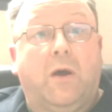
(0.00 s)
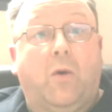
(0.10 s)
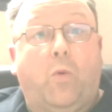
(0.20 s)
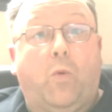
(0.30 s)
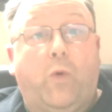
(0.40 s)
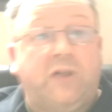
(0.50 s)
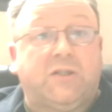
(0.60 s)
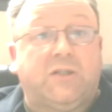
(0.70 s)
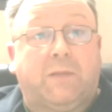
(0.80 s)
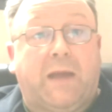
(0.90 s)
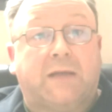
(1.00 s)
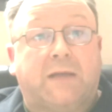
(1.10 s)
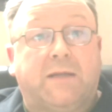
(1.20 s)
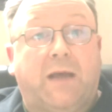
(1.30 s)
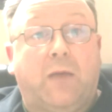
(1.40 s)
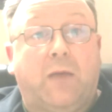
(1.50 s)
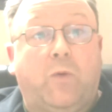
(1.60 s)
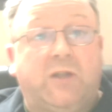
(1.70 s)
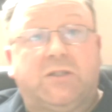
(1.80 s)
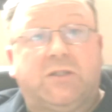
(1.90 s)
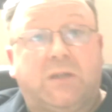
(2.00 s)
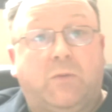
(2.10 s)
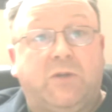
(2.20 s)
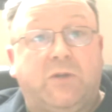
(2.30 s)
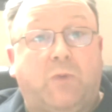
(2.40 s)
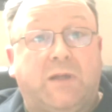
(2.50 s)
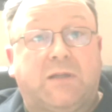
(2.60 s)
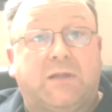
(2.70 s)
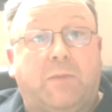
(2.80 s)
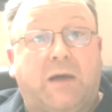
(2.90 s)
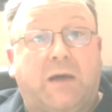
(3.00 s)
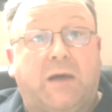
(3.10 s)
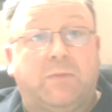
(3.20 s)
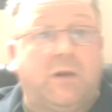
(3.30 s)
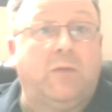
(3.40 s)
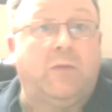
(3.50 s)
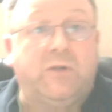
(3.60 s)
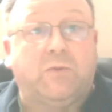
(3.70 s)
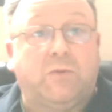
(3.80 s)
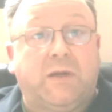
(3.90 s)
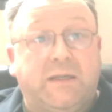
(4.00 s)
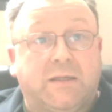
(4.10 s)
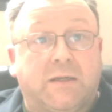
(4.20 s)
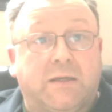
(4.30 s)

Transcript: which is the plastic and which one is compostable and which one isn't,